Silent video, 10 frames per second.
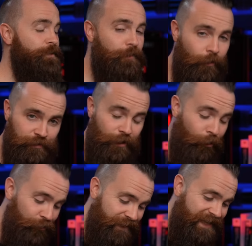So those
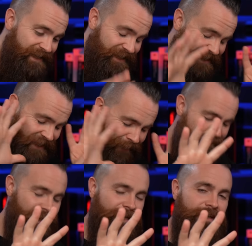are the
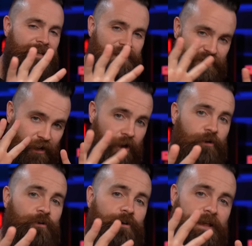seven
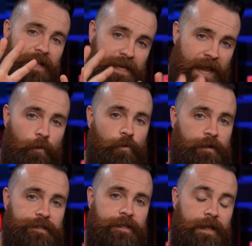Docker
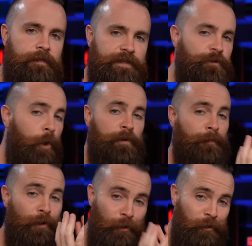networks. This will open
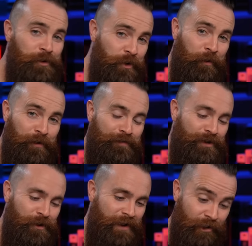up a whole new world for
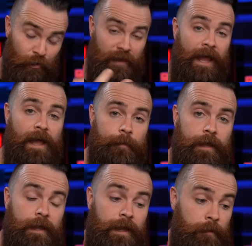you in your lab
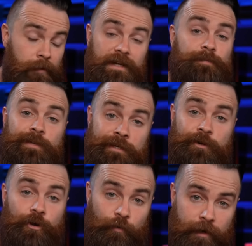and possibly in
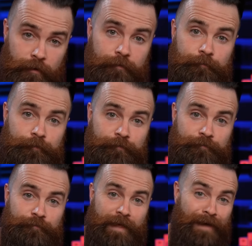your career.
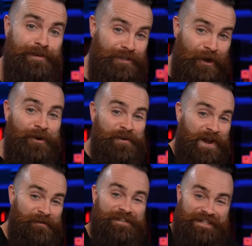Having Docker
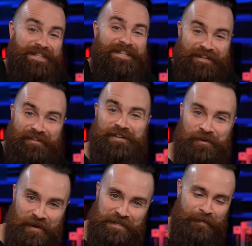networks as a skill on
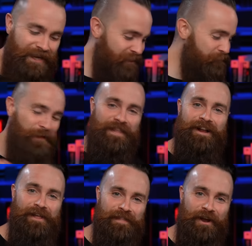your resume, dude, put
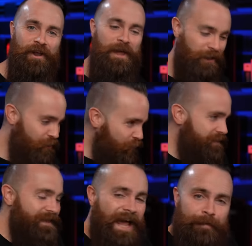that on there. Do
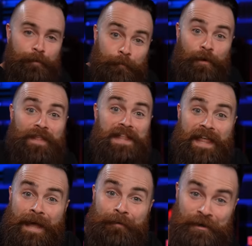this lab and put that
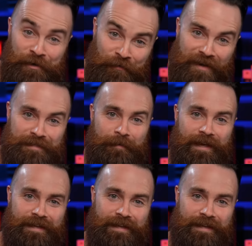lab on your resume.